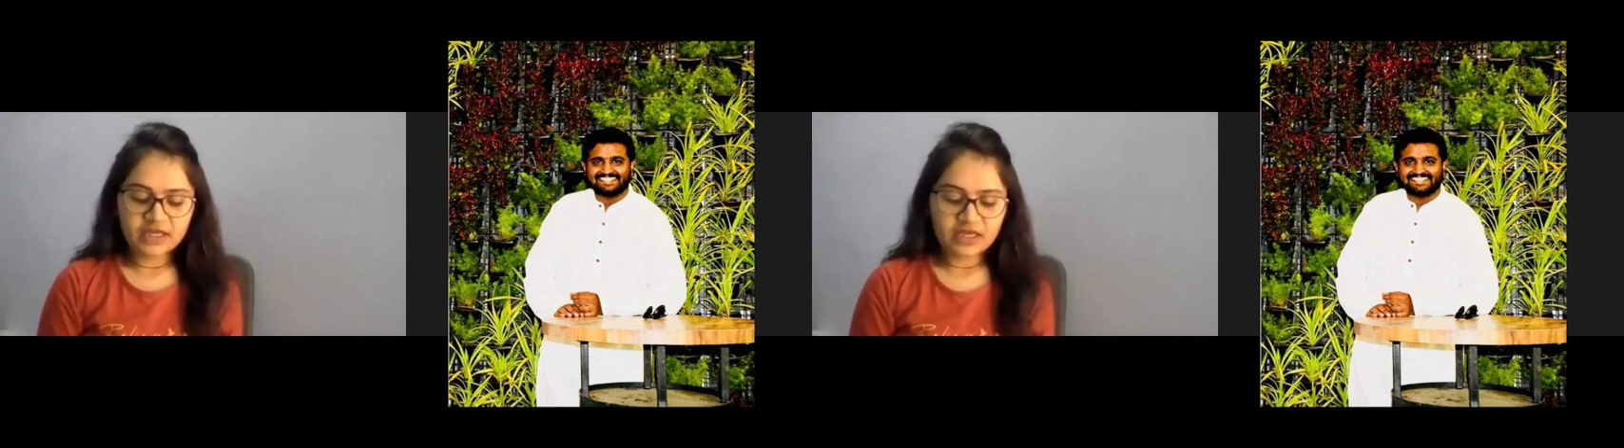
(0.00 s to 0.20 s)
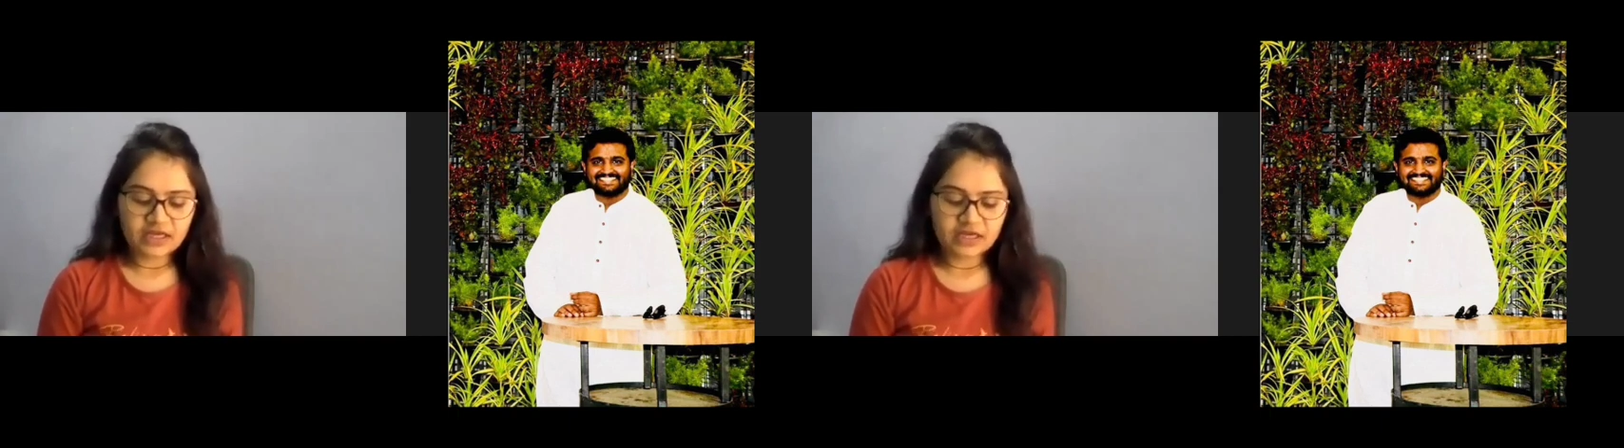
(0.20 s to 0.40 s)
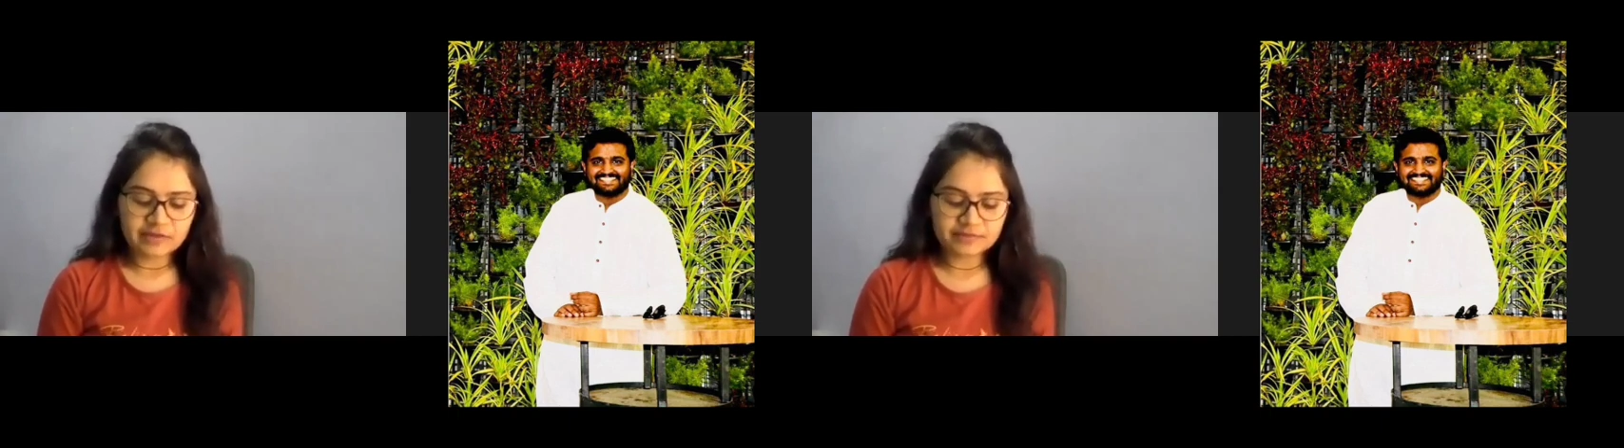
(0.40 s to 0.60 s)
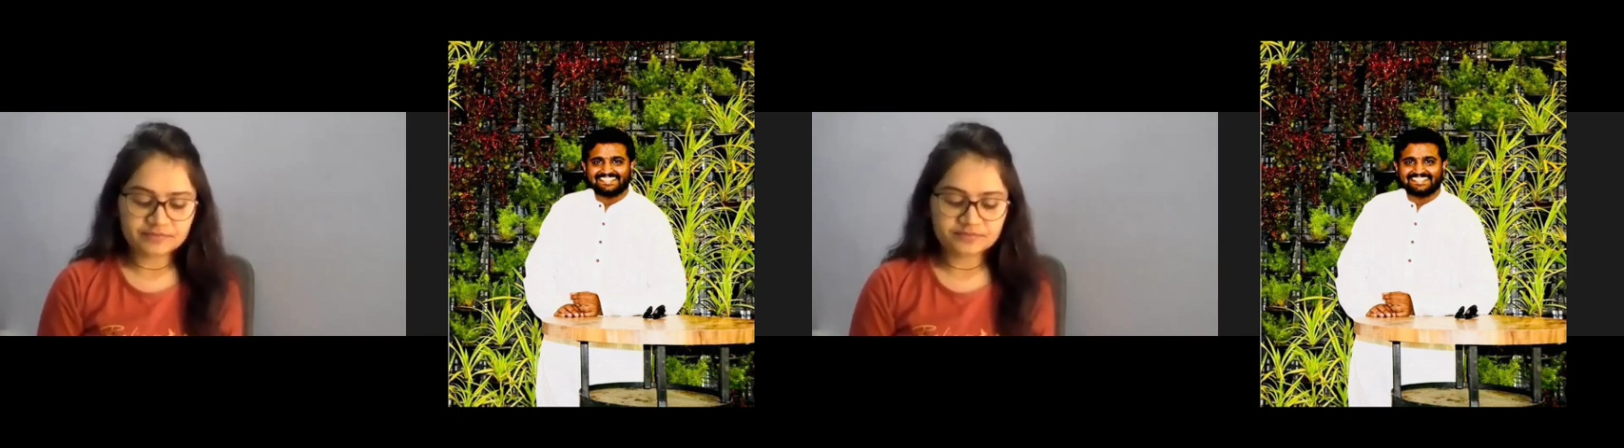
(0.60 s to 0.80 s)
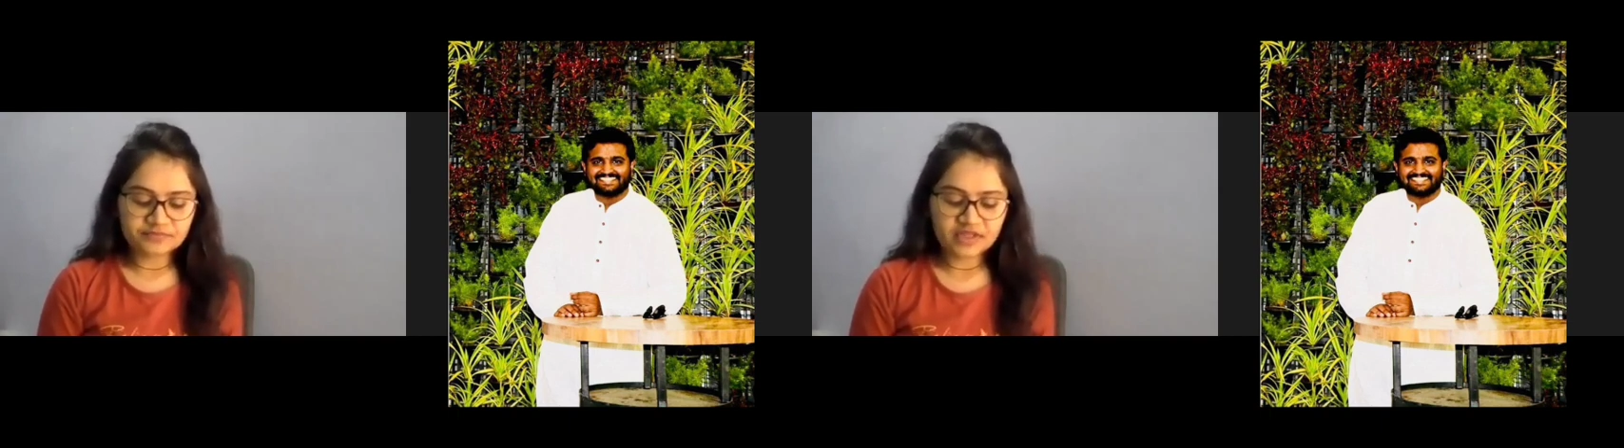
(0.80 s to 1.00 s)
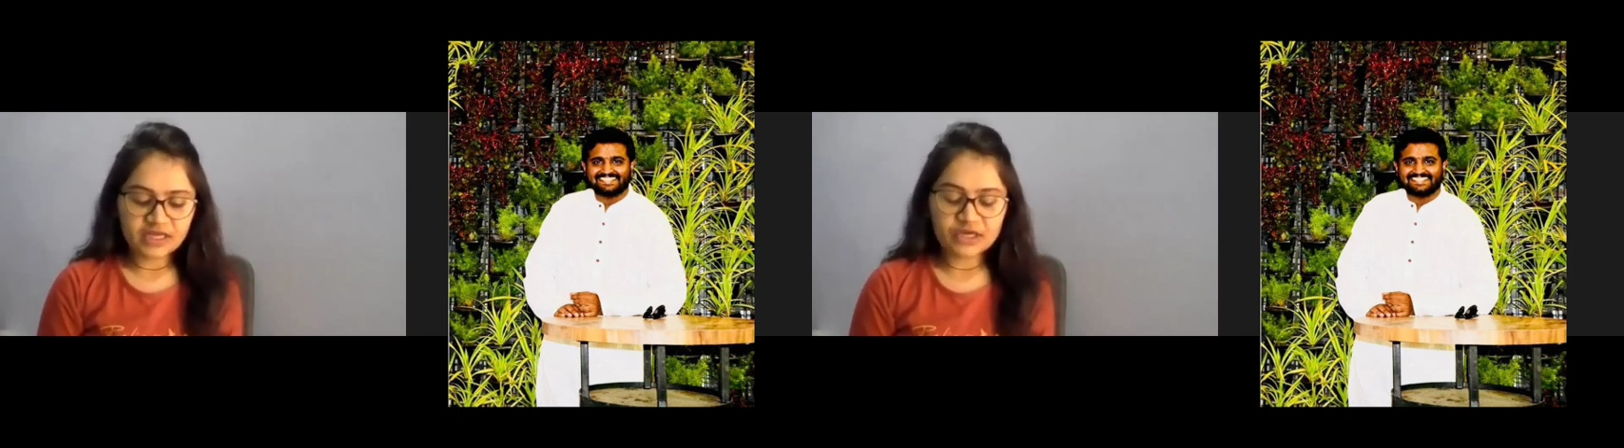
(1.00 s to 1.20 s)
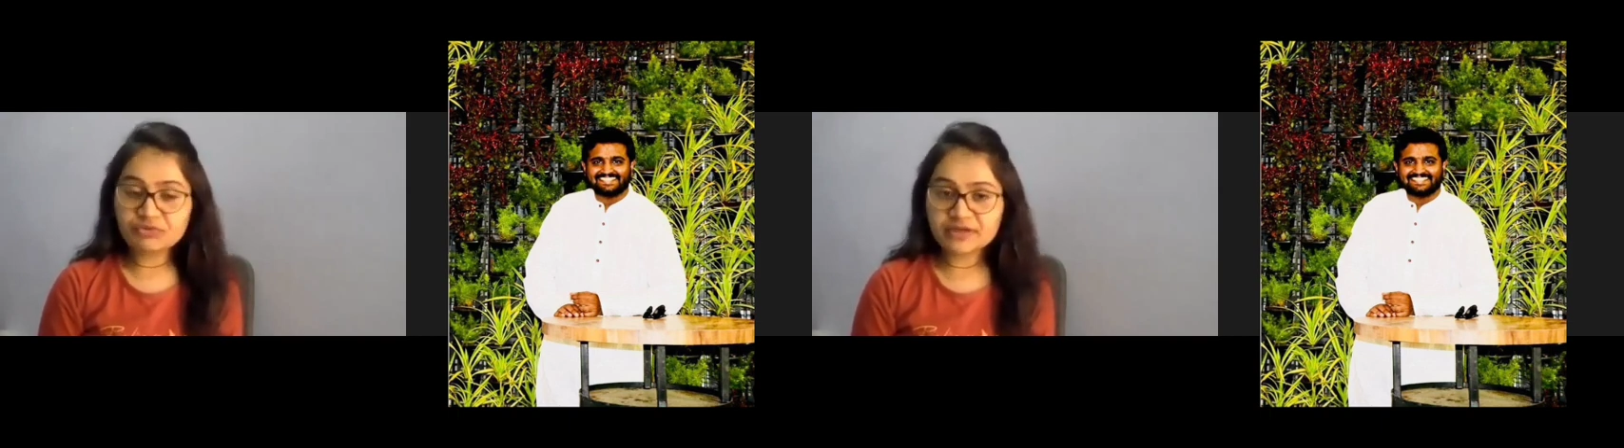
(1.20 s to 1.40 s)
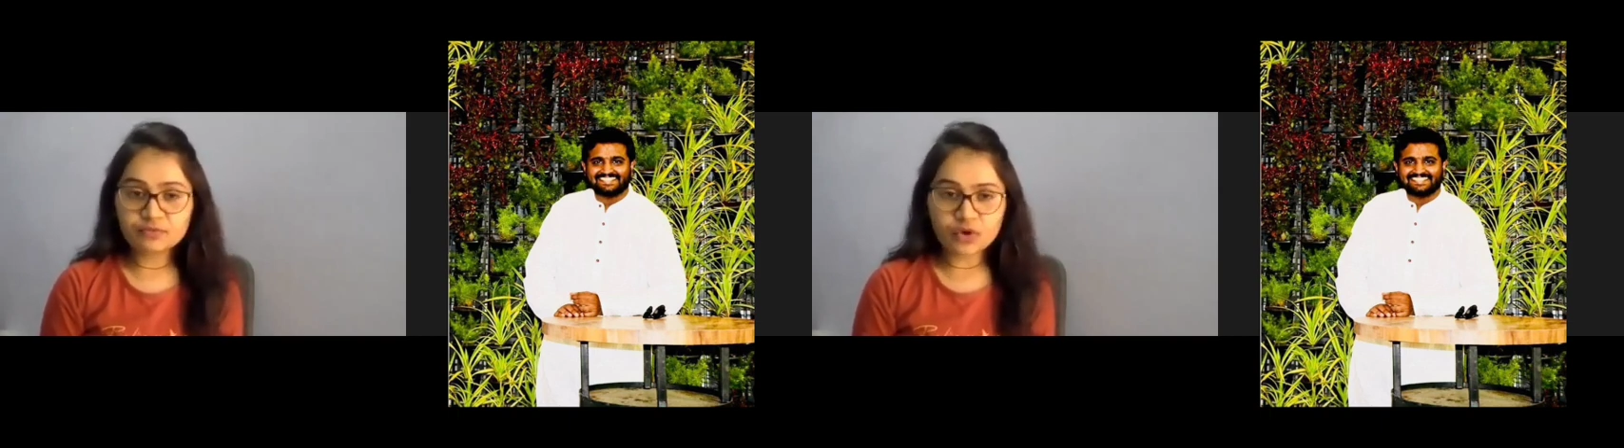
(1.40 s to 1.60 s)
A
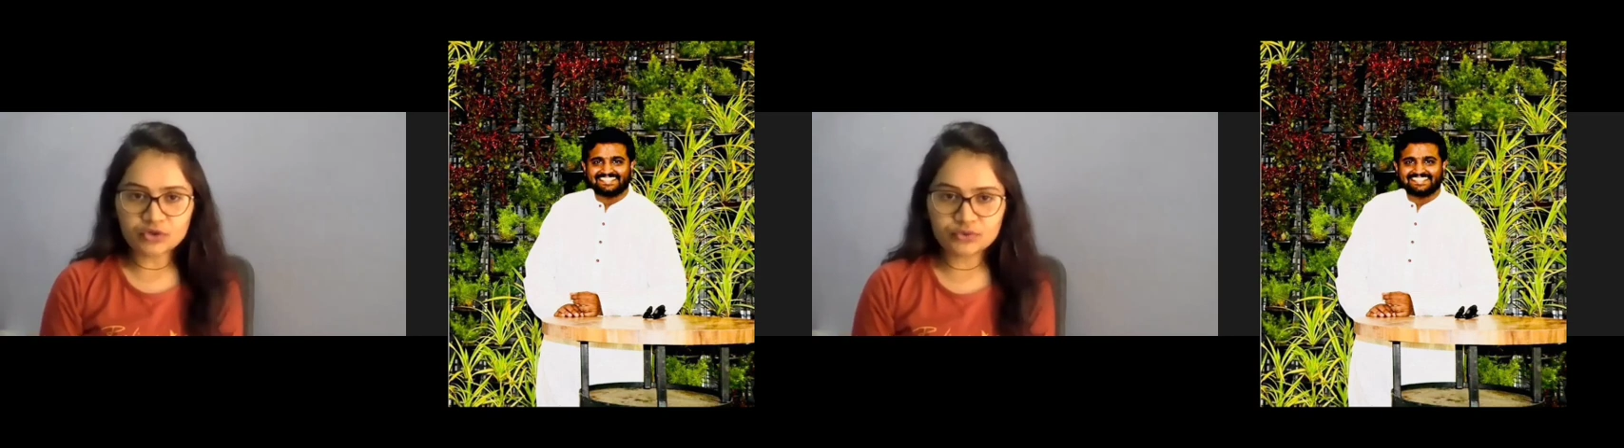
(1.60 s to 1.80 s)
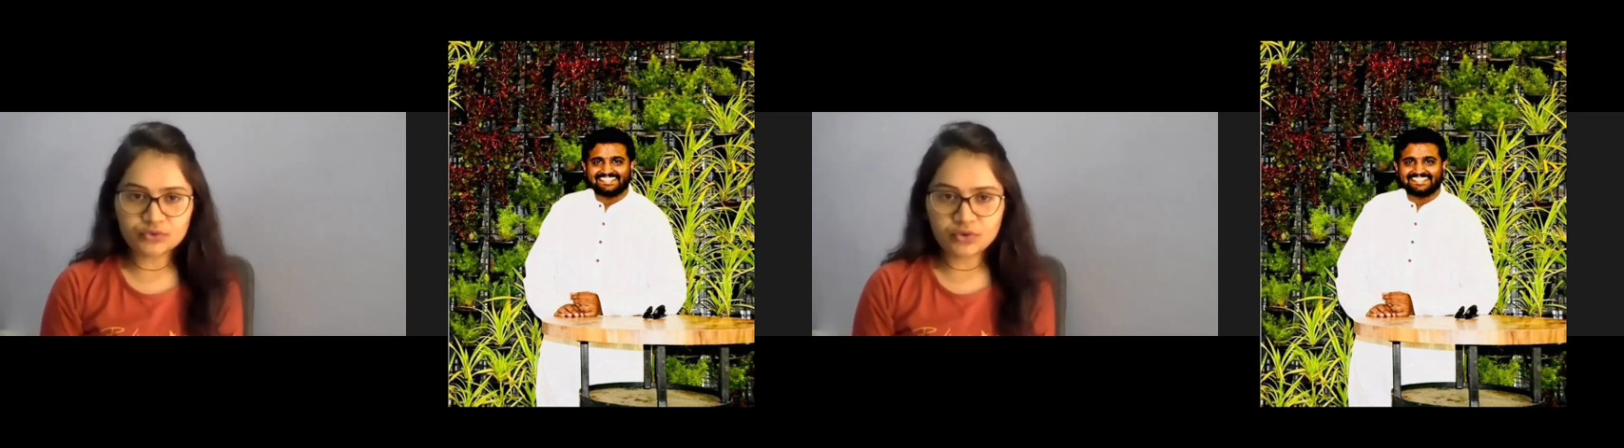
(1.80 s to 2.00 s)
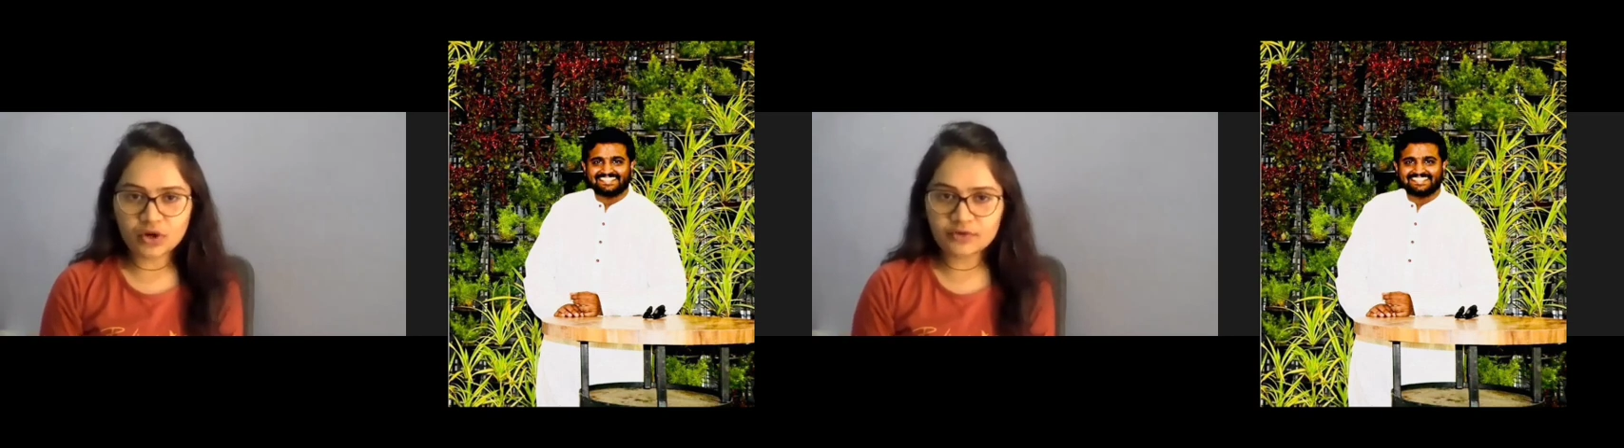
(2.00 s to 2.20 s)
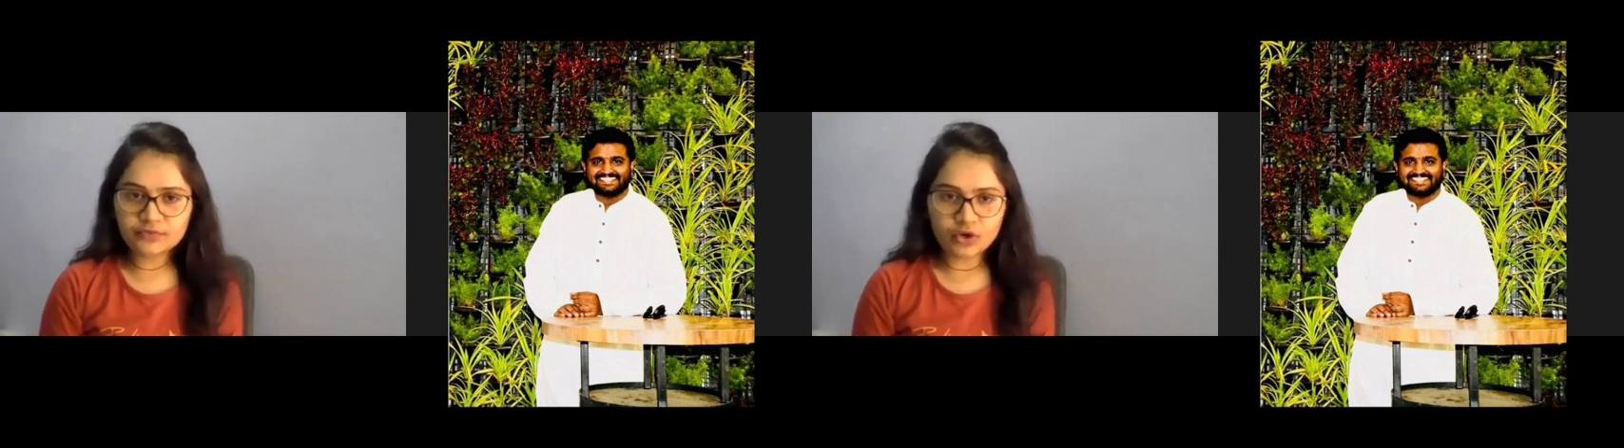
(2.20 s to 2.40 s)
quick walkthrough of